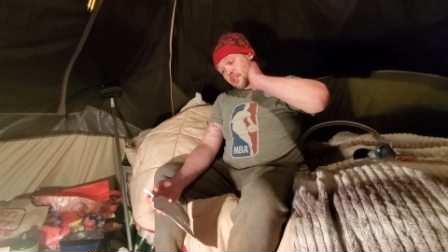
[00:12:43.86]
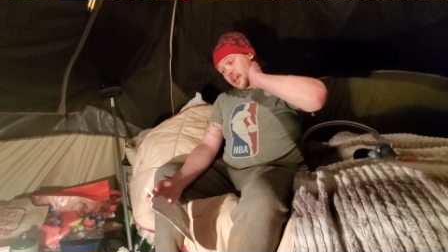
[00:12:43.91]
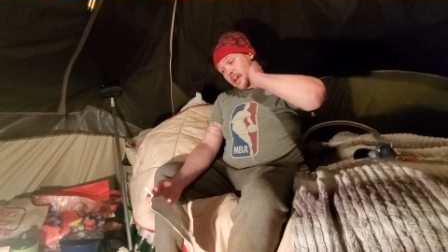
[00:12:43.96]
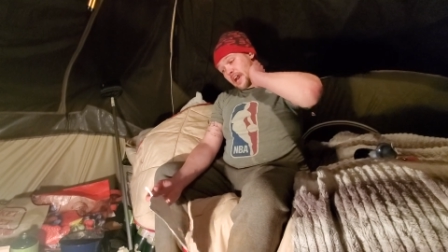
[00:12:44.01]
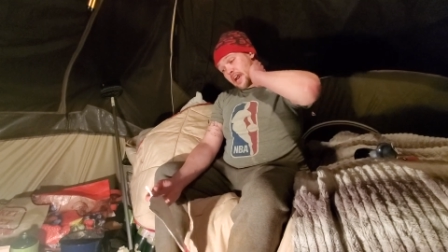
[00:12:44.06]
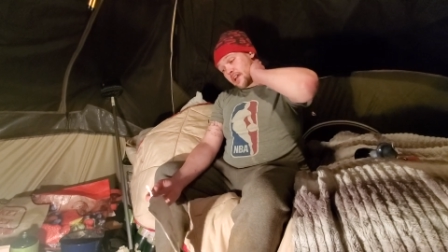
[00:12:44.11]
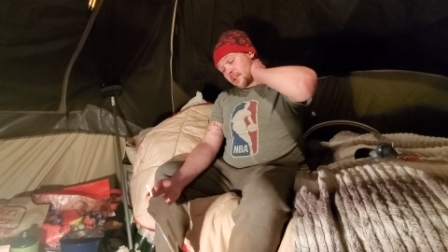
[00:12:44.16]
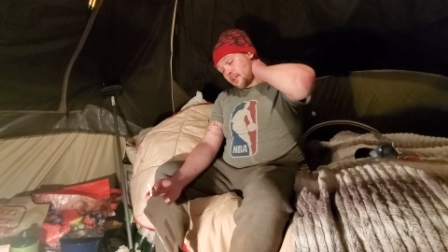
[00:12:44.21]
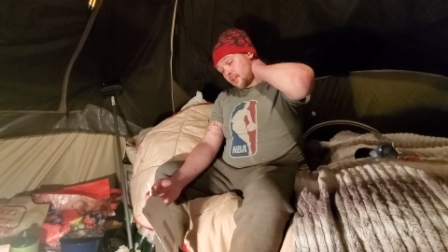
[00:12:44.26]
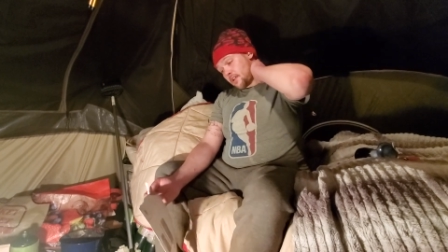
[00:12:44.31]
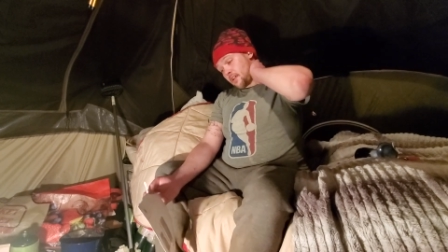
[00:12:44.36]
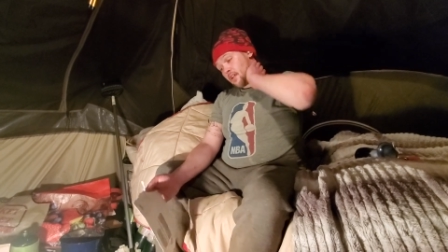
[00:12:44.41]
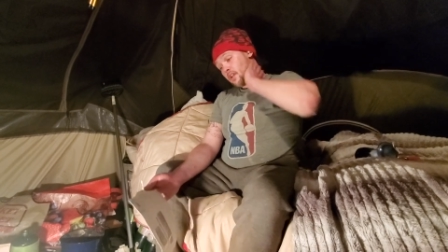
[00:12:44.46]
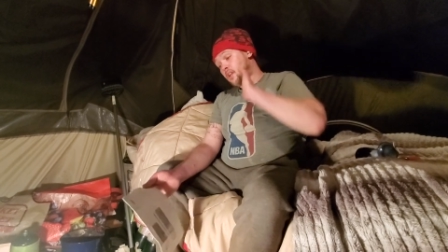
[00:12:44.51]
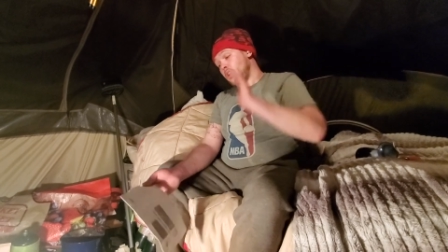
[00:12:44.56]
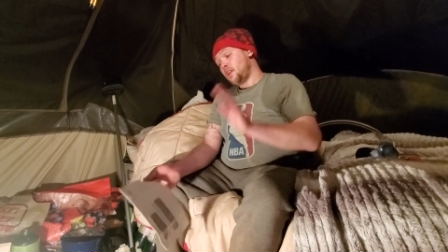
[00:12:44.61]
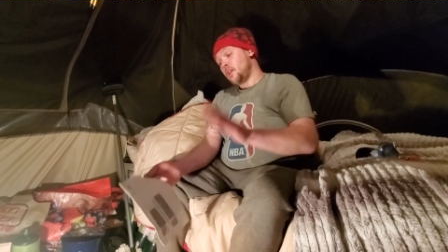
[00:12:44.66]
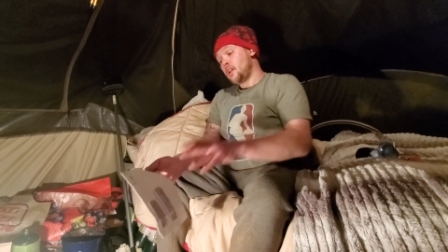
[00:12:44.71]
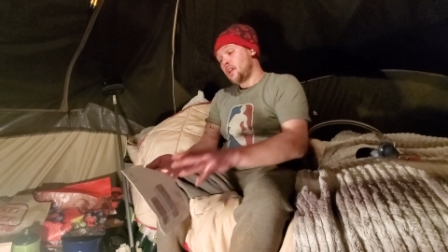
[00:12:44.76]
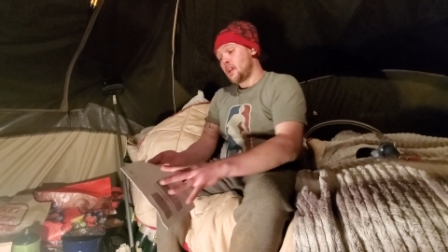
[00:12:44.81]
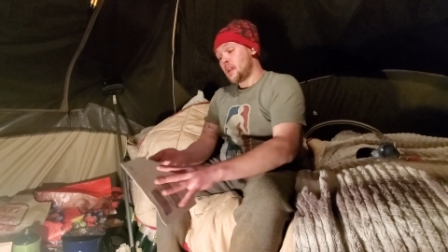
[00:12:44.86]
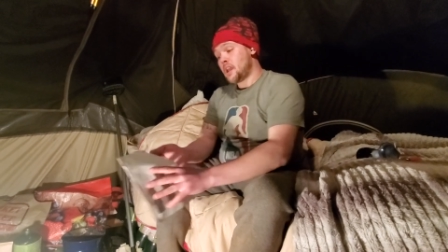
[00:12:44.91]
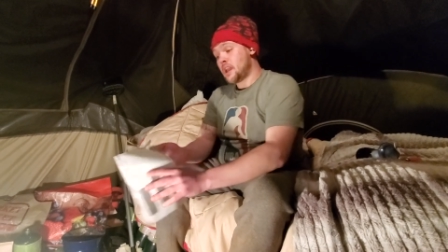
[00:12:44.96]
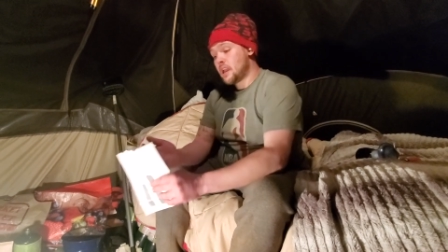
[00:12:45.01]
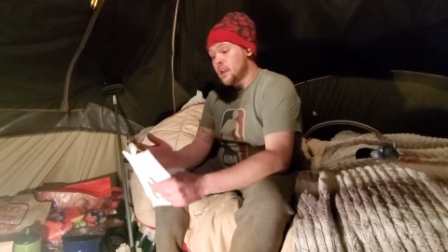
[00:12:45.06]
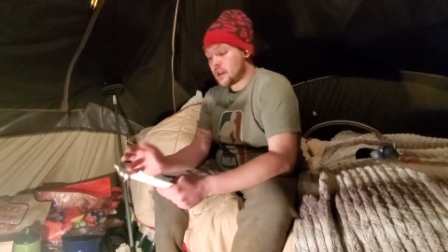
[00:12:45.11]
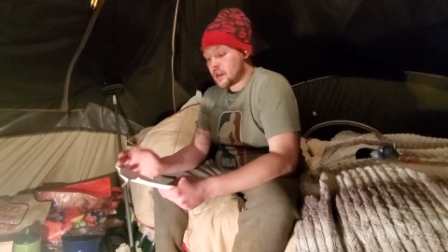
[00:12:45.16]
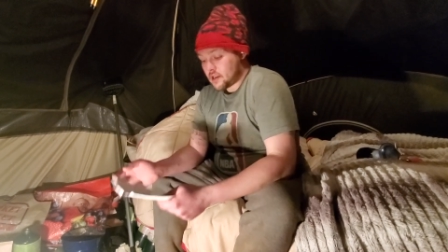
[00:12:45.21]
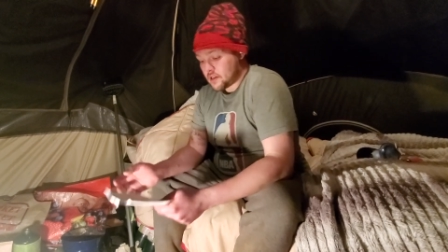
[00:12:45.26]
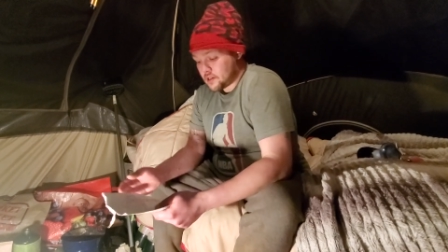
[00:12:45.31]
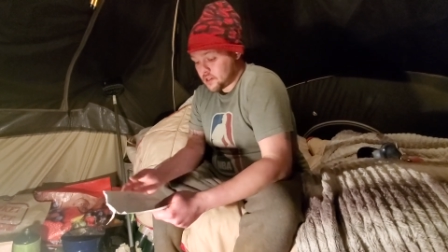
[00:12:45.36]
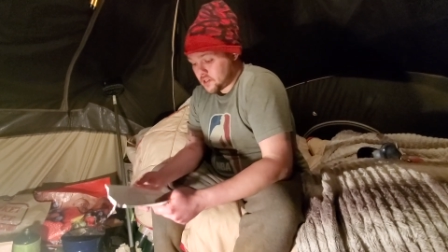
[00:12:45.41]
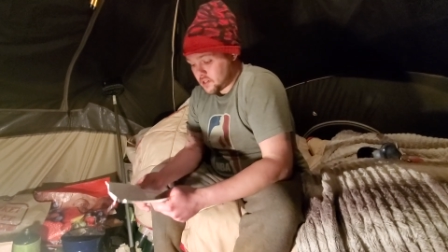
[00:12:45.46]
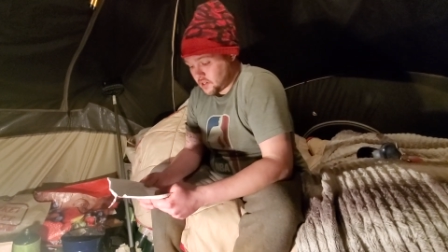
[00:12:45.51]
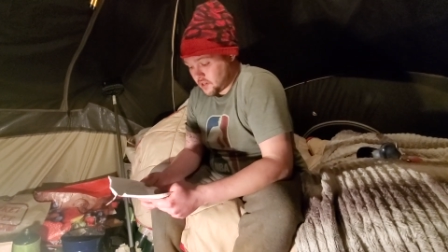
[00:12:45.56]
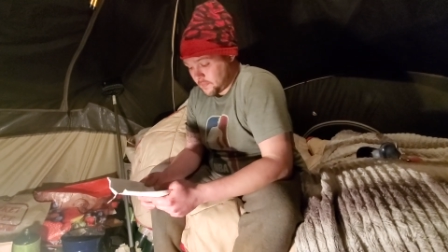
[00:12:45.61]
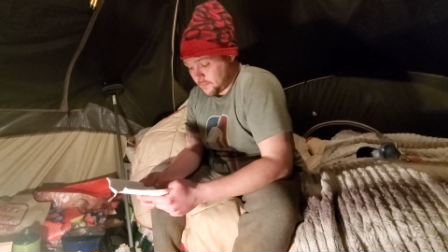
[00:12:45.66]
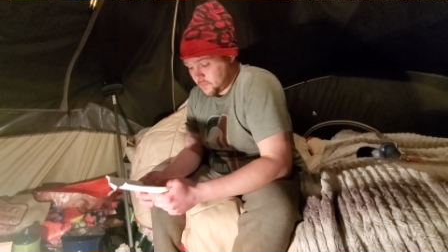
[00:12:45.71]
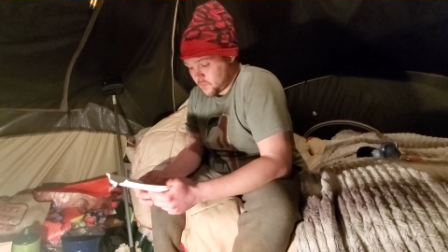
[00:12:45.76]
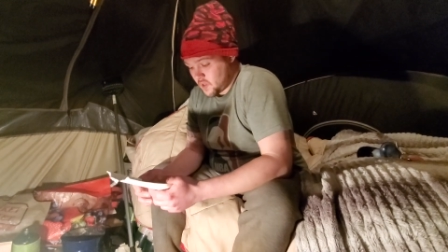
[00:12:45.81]
that. And
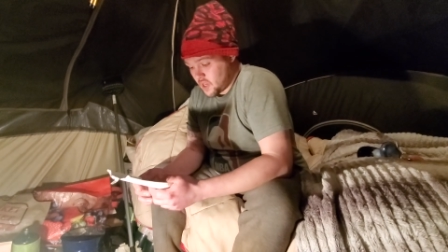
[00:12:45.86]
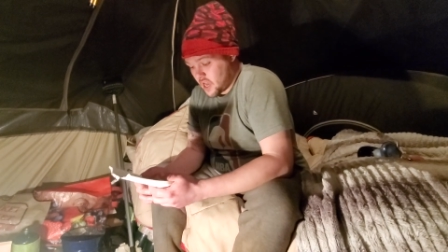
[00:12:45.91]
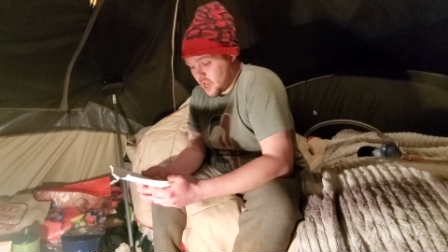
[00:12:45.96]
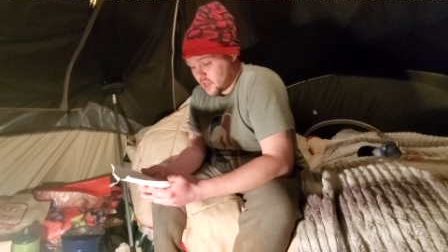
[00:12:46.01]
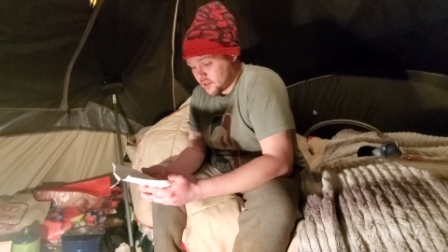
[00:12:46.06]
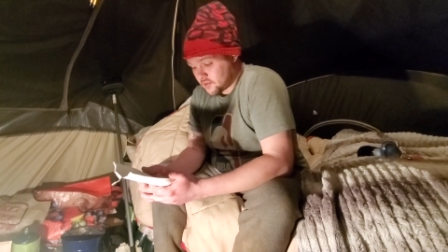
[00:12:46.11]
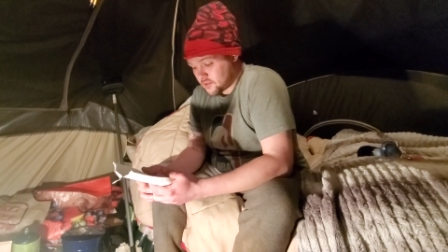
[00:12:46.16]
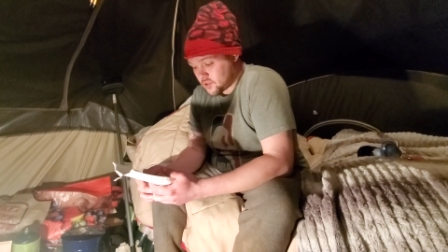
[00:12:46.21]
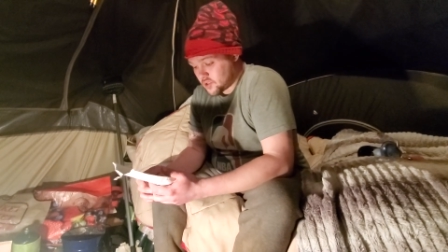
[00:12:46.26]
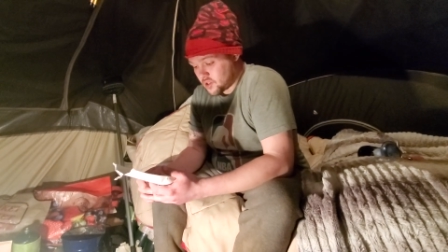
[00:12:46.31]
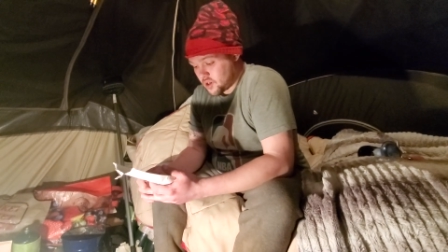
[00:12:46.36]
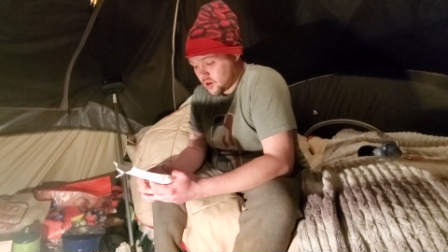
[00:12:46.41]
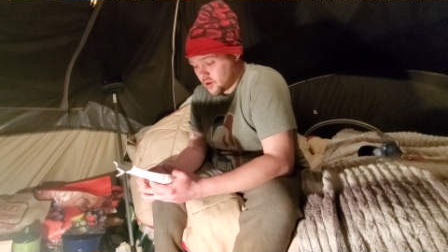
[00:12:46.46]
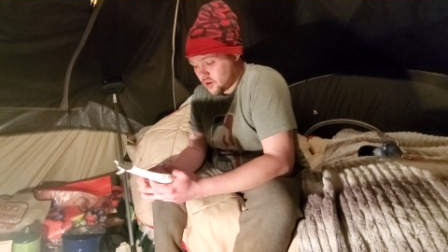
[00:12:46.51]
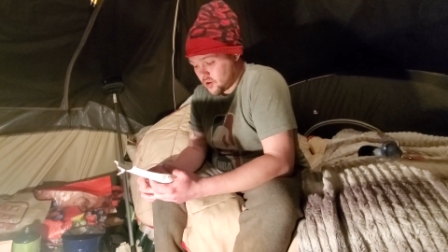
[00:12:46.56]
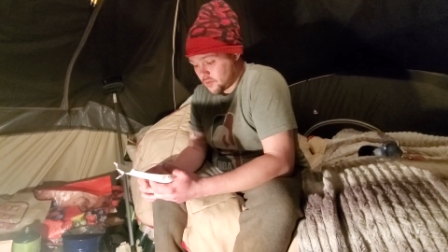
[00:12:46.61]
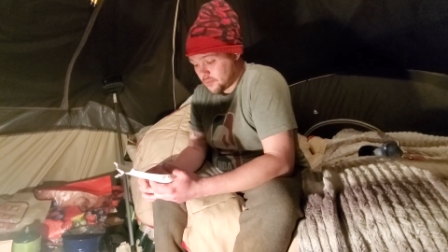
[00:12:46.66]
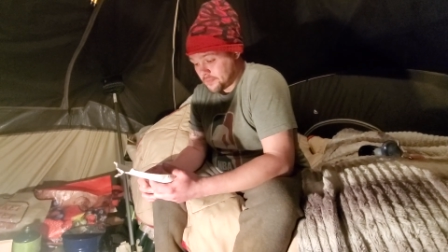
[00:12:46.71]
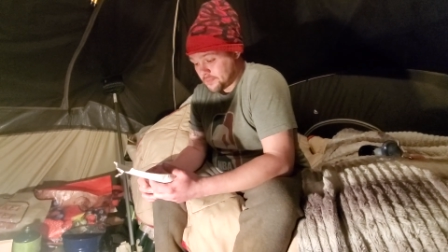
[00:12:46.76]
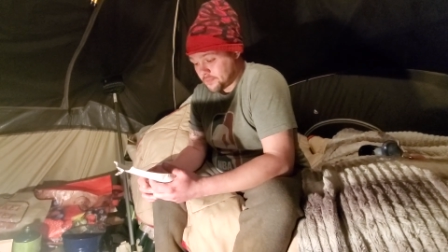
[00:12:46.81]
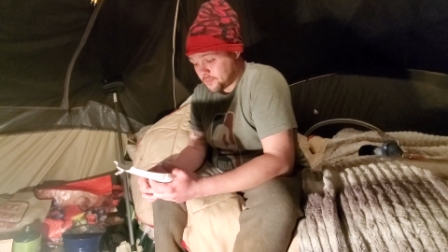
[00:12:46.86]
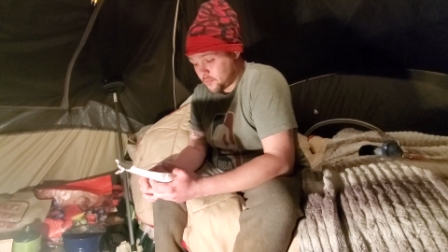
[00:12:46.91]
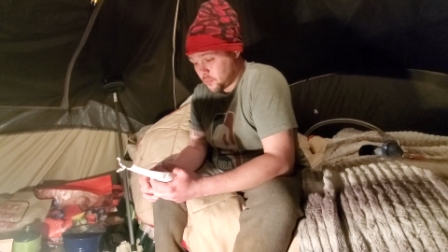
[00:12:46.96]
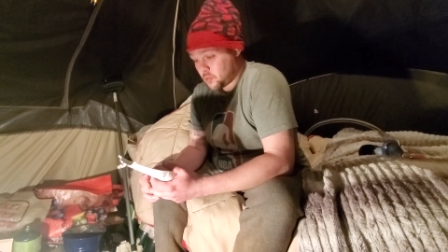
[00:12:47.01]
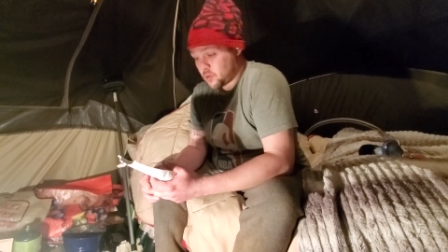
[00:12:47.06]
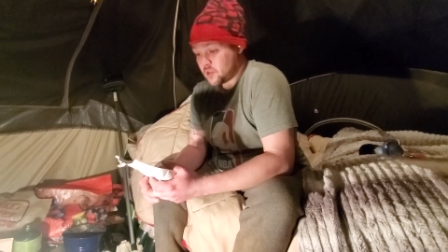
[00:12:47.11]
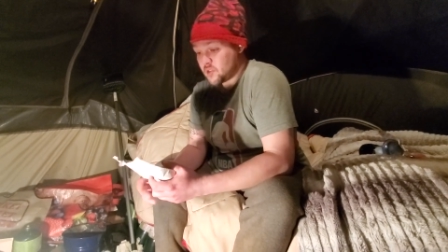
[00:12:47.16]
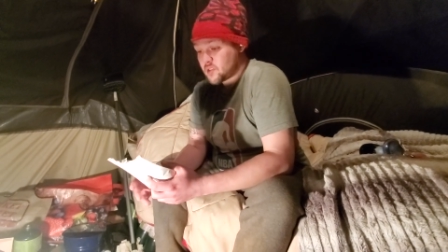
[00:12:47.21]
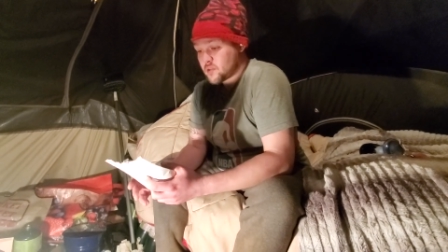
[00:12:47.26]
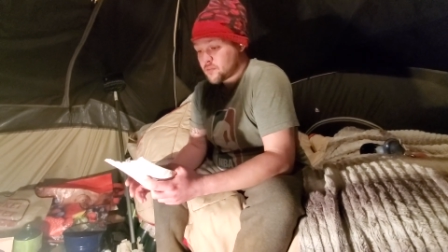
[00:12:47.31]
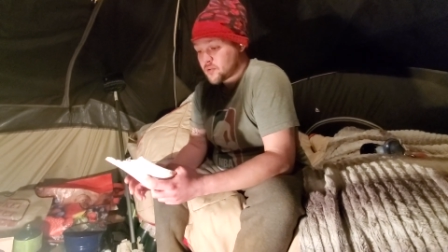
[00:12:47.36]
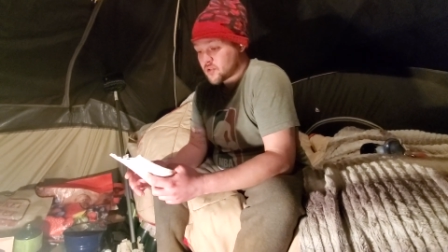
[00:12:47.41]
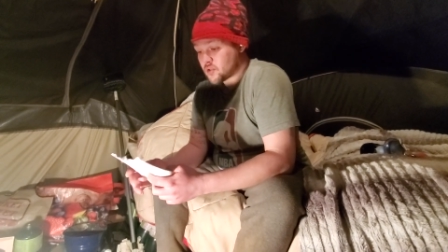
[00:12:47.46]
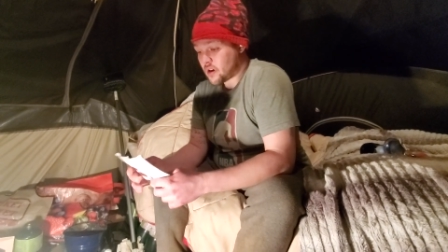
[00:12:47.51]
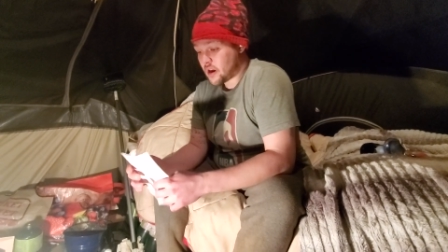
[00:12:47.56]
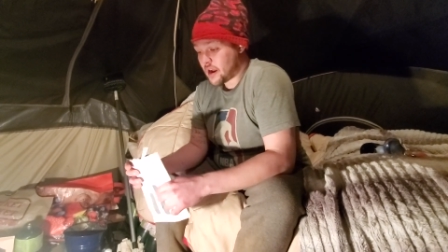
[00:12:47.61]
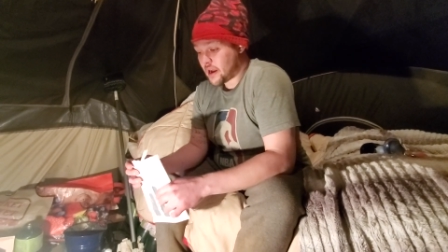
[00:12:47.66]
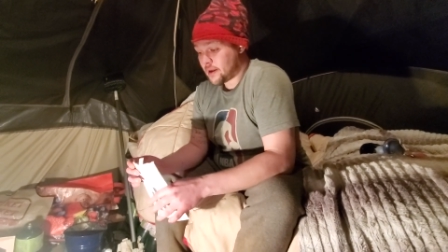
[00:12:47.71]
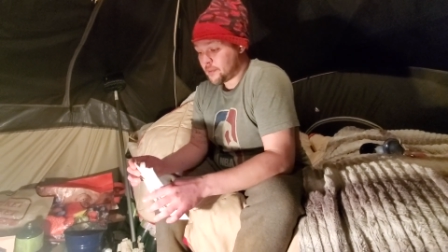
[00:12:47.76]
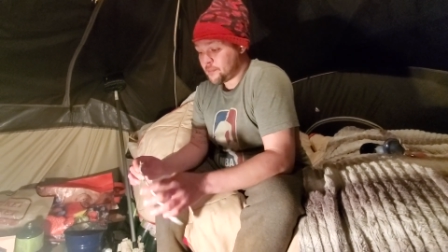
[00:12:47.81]
yeah, so please
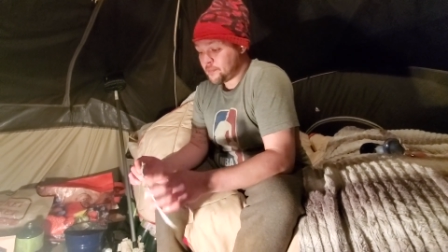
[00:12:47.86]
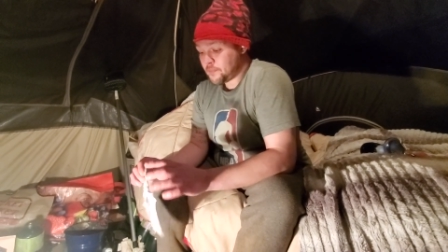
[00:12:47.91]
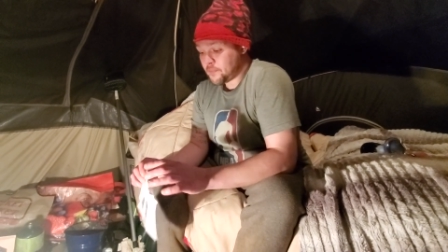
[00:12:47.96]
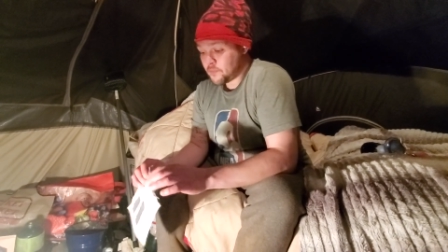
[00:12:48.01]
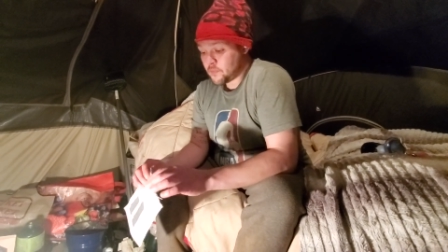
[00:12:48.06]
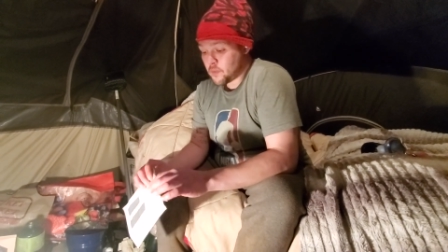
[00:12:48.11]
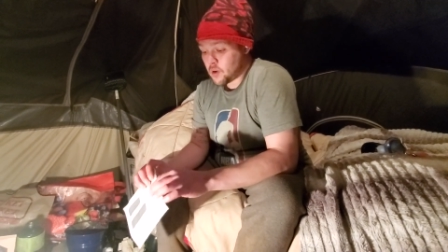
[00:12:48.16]
subscribe.